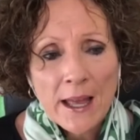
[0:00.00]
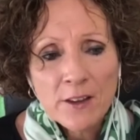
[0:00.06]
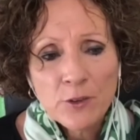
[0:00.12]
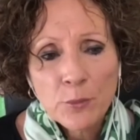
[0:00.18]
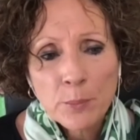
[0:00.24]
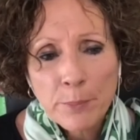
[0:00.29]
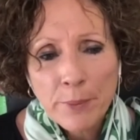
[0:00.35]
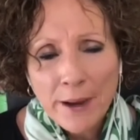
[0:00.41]

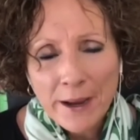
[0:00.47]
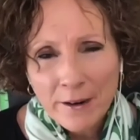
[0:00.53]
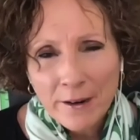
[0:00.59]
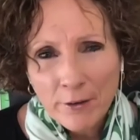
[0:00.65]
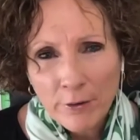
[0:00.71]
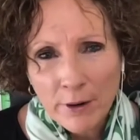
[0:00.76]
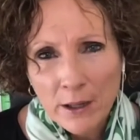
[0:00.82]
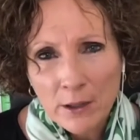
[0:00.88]
Ed's
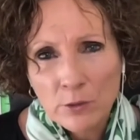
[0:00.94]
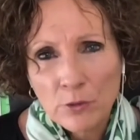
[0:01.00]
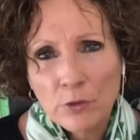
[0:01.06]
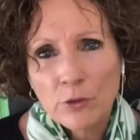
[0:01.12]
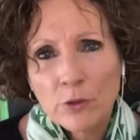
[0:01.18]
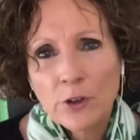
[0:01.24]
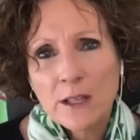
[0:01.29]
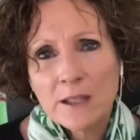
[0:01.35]

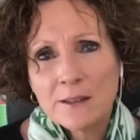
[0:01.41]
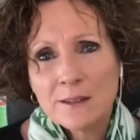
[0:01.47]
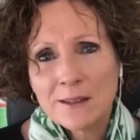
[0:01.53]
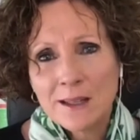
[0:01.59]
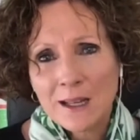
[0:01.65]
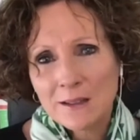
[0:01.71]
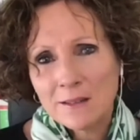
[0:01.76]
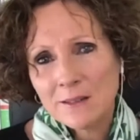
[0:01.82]
background
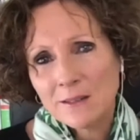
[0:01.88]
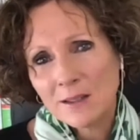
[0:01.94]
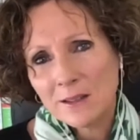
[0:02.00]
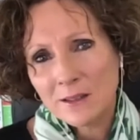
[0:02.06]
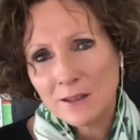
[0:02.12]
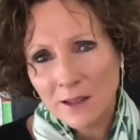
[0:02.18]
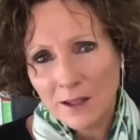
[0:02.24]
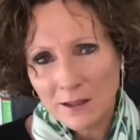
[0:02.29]
is
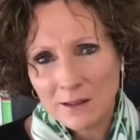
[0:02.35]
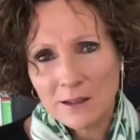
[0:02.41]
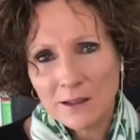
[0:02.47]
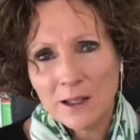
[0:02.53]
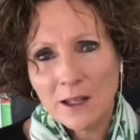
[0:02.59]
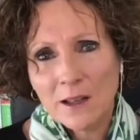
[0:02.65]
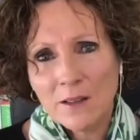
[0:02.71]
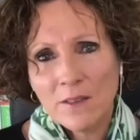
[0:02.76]
second to
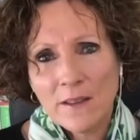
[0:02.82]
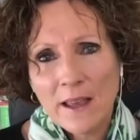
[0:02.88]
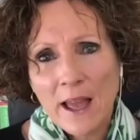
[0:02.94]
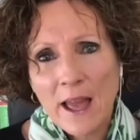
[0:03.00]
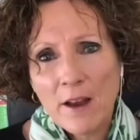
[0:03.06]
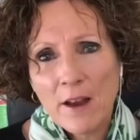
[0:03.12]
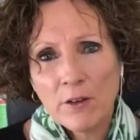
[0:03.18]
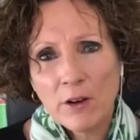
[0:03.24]
none in
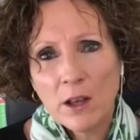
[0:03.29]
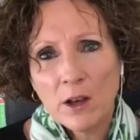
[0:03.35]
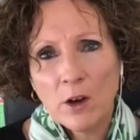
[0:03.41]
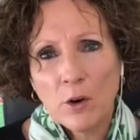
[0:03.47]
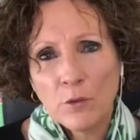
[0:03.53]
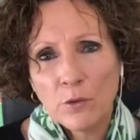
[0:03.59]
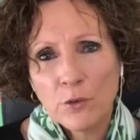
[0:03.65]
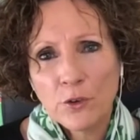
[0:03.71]
the
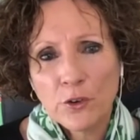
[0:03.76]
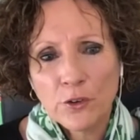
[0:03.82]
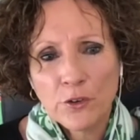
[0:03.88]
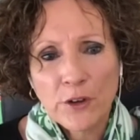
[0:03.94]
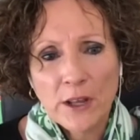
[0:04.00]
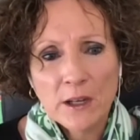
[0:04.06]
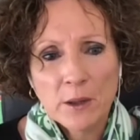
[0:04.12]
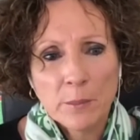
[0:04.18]
area of
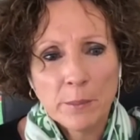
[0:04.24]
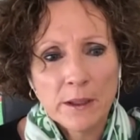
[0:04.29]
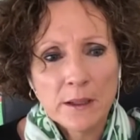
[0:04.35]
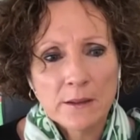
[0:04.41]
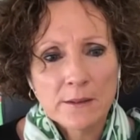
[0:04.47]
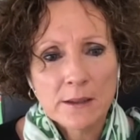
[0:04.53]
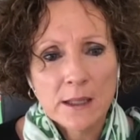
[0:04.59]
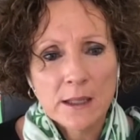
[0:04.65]

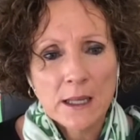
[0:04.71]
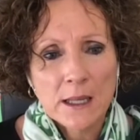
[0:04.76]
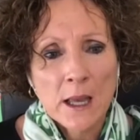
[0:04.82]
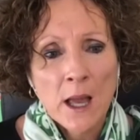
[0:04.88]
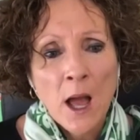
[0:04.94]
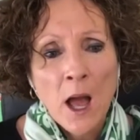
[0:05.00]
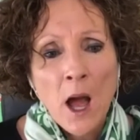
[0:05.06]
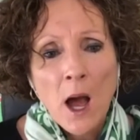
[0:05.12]

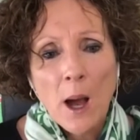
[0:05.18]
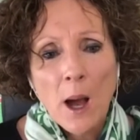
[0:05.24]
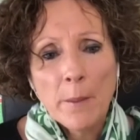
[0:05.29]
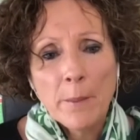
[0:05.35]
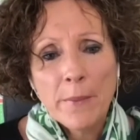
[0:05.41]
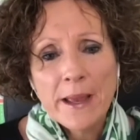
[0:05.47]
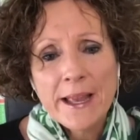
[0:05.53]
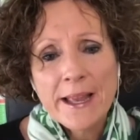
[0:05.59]
sustainability.
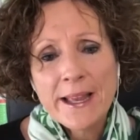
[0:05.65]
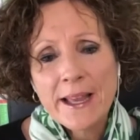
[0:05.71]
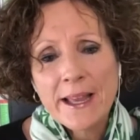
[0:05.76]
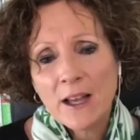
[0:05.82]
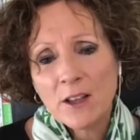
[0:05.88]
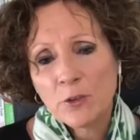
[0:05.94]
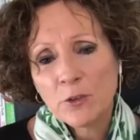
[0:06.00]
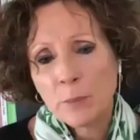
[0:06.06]

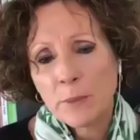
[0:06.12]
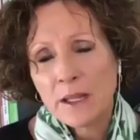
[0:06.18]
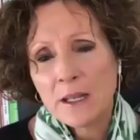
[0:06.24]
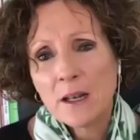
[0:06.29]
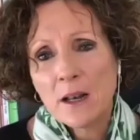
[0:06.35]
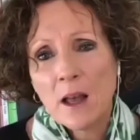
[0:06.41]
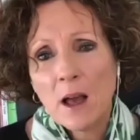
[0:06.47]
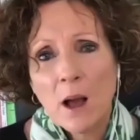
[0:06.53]
He has
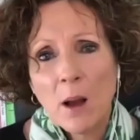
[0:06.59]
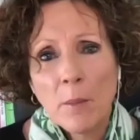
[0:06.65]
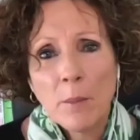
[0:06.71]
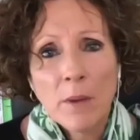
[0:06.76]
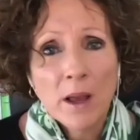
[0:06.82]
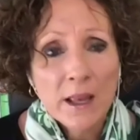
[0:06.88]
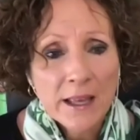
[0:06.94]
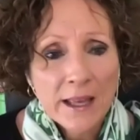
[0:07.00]
been
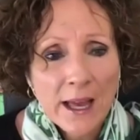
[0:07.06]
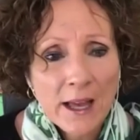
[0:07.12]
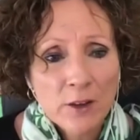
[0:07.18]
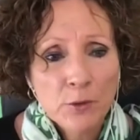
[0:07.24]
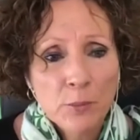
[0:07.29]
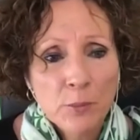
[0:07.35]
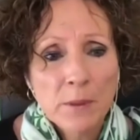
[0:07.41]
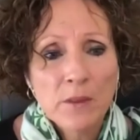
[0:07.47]

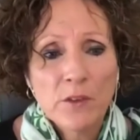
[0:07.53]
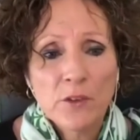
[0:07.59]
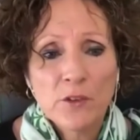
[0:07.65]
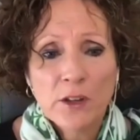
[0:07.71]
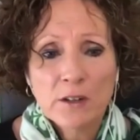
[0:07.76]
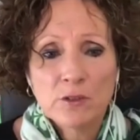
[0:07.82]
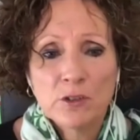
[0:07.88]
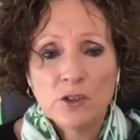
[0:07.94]

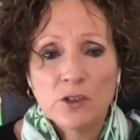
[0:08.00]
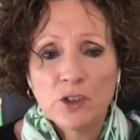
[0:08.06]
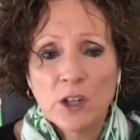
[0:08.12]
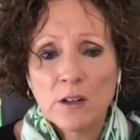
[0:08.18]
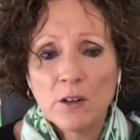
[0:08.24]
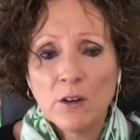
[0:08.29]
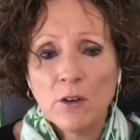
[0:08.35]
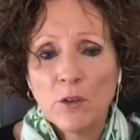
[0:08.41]
the Secretary
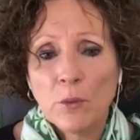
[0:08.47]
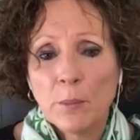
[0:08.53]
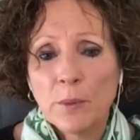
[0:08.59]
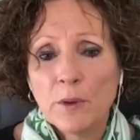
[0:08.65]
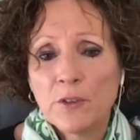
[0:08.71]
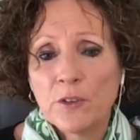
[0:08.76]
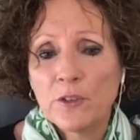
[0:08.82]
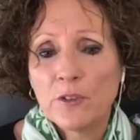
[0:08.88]
General
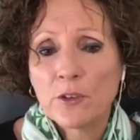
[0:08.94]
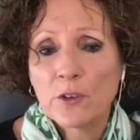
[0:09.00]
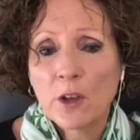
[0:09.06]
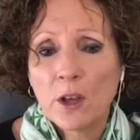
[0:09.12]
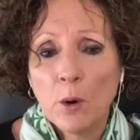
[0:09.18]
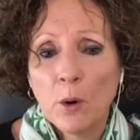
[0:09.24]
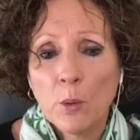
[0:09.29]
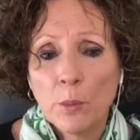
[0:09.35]
of the
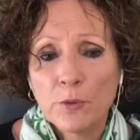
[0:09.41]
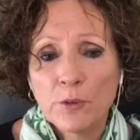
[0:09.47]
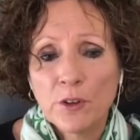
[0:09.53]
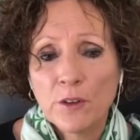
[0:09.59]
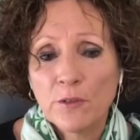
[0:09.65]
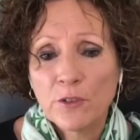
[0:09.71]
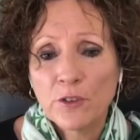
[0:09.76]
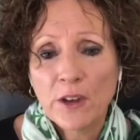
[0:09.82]
Business
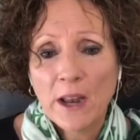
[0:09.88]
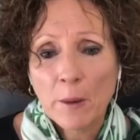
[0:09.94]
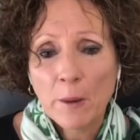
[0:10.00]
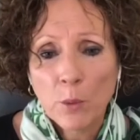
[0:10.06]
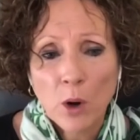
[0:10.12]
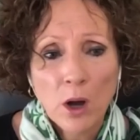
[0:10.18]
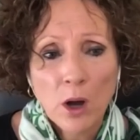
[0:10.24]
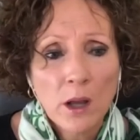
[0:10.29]
Cooperatives
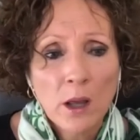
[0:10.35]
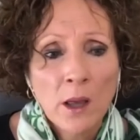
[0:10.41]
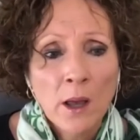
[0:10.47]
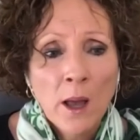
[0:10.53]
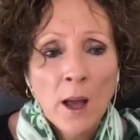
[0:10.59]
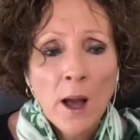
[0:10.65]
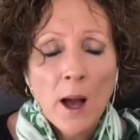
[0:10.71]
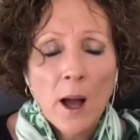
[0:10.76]

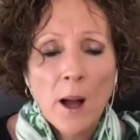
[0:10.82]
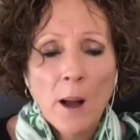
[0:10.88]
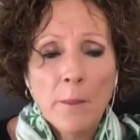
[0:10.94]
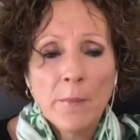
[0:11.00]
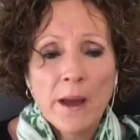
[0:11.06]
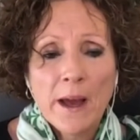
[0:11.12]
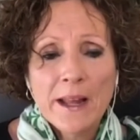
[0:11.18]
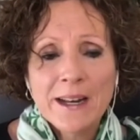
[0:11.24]
Network,
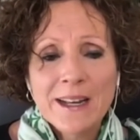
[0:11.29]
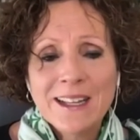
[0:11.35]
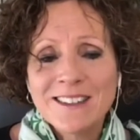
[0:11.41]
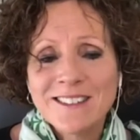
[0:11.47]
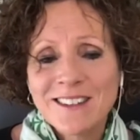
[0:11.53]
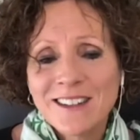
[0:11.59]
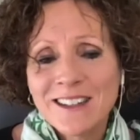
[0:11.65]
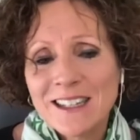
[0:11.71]

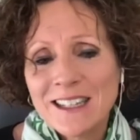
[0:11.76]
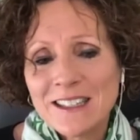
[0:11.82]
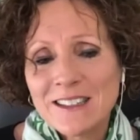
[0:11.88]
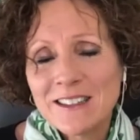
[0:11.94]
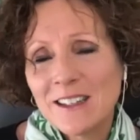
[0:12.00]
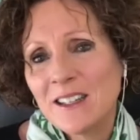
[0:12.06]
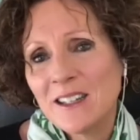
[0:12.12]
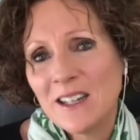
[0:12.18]
and he's a
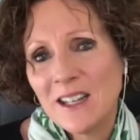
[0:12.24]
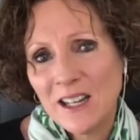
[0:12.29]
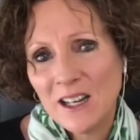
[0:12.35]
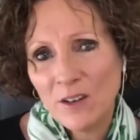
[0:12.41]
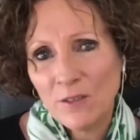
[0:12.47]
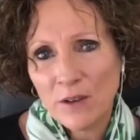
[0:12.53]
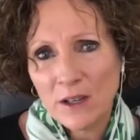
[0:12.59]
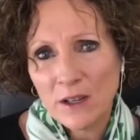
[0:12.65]
leader
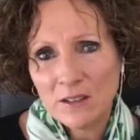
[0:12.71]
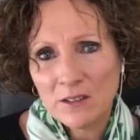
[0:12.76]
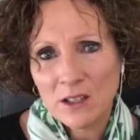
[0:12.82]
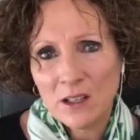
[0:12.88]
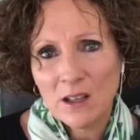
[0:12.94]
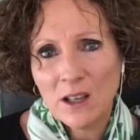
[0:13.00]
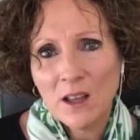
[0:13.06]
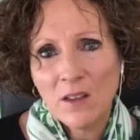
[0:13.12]
and
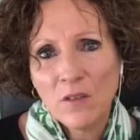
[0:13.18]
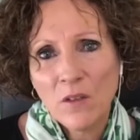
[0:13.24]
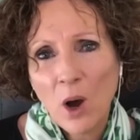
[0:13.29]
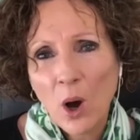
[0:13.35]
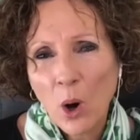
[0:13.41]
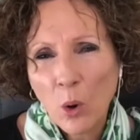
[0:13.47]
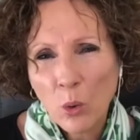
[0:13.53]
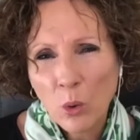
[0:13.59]
innovator
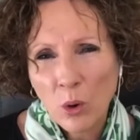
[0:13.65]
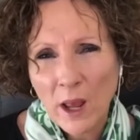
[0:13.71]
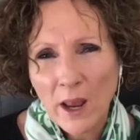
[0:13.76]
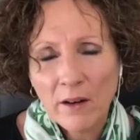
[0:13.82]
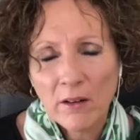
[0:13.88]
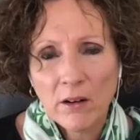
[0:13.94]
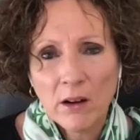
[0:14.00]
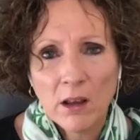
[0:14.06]
in the
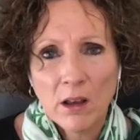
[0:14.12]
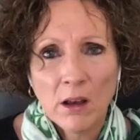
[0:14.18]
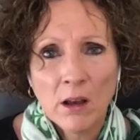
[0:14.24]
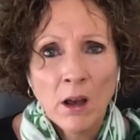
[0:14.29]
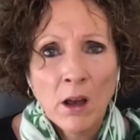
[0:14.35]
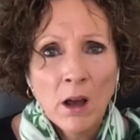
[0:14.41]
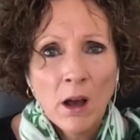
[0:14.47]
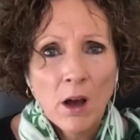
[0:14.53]
whole
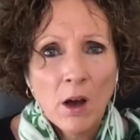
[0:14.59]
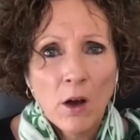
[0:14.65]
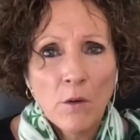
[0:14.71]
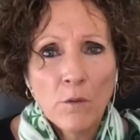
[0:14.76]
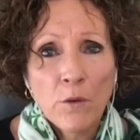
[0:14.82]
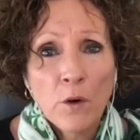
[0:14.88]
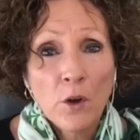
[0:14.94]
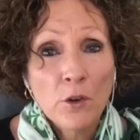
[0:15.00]
area
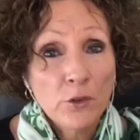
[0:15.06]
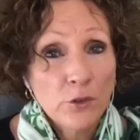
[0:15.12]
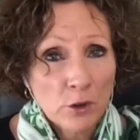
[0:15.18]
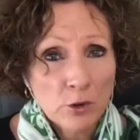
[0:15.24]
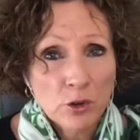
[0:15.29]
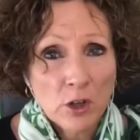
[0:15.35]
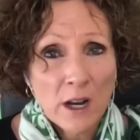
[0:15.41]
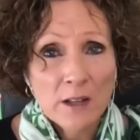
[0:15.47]
of
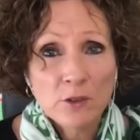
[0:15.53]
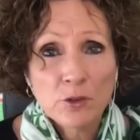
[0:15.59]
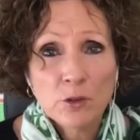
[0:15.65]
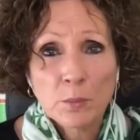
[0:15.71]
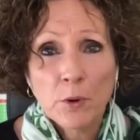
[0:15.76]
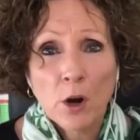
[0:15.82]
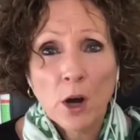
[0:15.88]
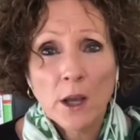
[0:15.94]
social
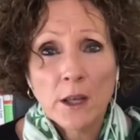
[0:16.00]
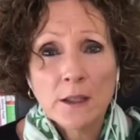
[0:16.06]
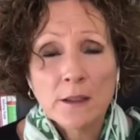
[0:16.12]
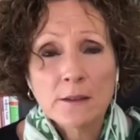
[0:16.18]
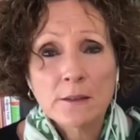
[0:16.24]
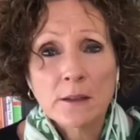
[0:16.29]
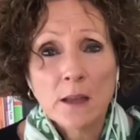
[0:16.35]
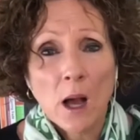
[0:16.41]

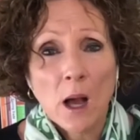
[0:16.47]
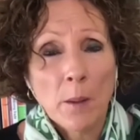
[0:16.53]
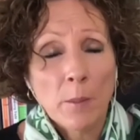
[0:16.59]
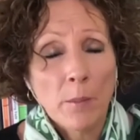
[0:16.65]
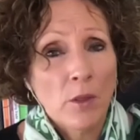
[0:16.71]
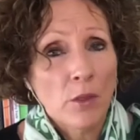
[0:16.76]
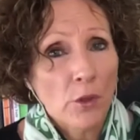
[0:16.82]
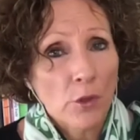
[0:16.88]
enterprise,
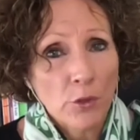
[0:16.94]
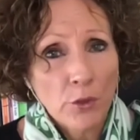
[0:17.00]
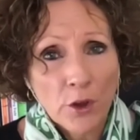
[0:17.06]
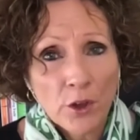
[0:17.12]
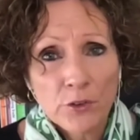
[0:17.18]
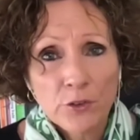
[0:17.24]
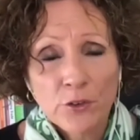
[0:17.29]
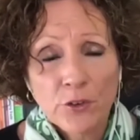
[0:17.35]
the
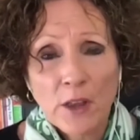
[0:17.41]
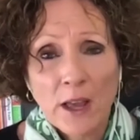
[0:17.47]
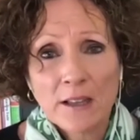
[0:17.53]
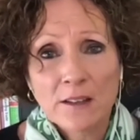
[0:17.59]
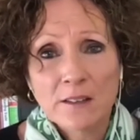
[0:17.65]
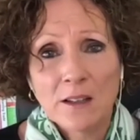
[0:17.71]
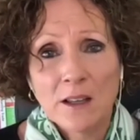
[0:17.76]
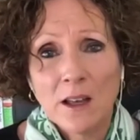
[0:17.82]
third
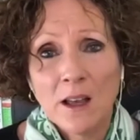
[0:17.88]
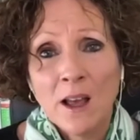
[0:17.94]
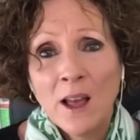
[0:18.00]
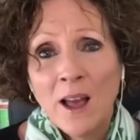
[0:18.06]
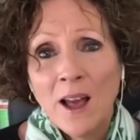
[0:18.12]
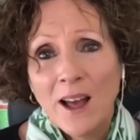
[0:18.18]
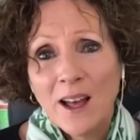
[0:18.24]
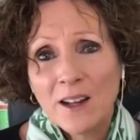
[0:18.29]

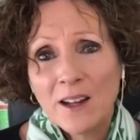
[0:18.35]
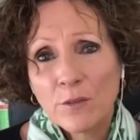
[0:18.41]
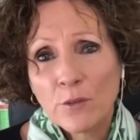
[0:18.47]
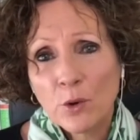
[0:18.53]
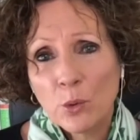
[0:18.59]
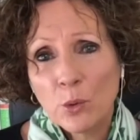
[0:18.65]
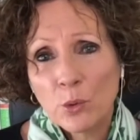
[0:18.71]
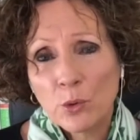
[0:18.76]
sector,
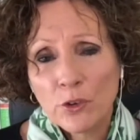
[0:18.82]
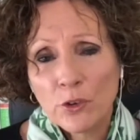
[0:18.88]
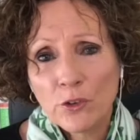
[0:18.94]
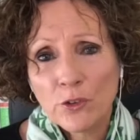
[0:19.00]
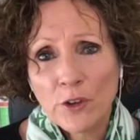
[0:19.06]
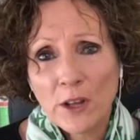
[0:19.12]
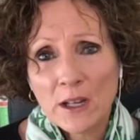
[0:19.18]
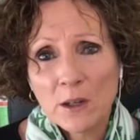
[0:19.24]
and of
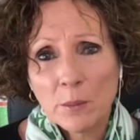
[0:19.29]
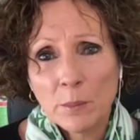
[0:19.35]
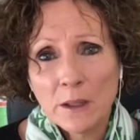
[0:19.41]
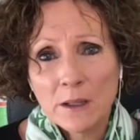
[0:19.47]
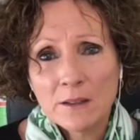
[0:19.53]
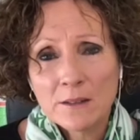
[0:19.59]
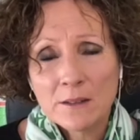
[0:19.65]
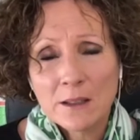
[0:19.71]
course
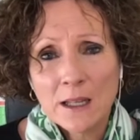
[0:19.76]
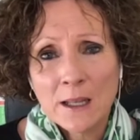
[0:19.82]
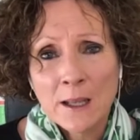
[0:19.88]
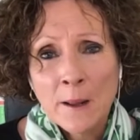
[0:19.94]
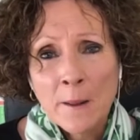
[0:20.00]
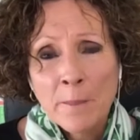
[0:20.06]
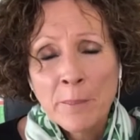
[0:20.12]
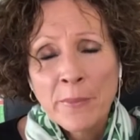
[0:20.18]

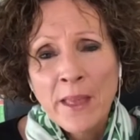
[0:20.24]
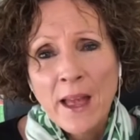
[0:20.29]
sustainability.